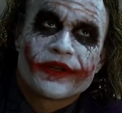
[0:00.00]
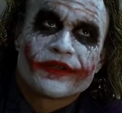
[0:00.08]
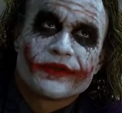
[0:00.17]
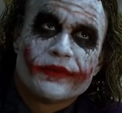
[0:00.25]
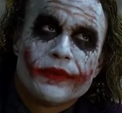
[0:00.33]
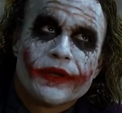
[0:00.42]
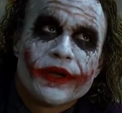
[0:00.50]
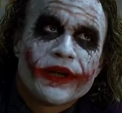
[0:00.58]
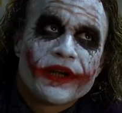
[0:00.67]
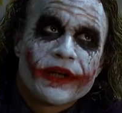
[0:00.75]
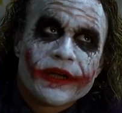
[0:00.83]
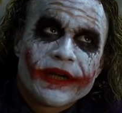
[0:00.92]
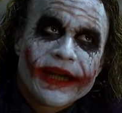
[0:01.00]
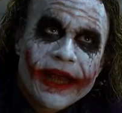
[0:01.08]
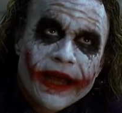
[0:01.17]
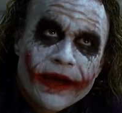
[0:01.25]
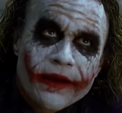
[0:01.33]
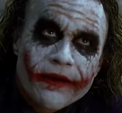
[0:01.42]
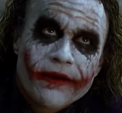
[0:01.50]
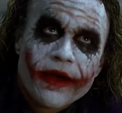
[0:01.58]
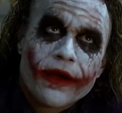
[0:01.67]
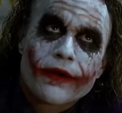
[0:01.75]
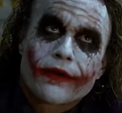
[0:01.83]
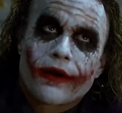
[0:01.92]
The Joker's presence in the
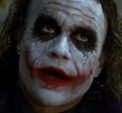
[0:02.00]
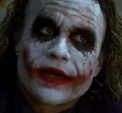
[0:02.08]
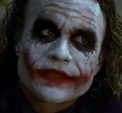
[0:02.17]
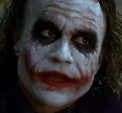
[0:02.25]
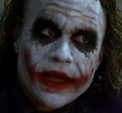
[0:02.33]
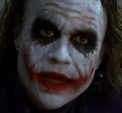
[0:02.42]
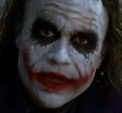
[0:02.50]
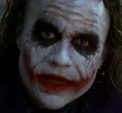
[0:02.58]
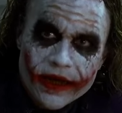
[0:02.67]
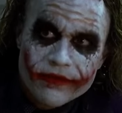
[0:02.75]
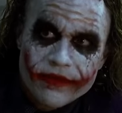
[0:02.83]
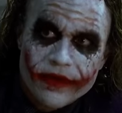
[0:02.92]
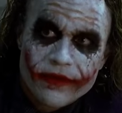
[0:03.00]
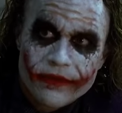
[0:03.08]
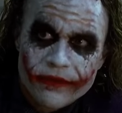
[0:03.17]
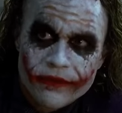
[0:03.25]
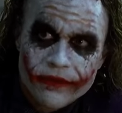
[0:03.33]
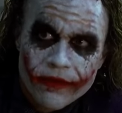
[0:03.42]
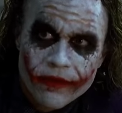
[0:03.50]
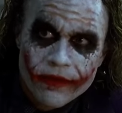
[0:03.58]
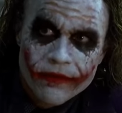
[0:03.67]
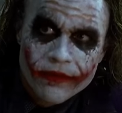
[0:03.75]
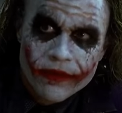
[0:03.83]
story, and by extension his philosophy,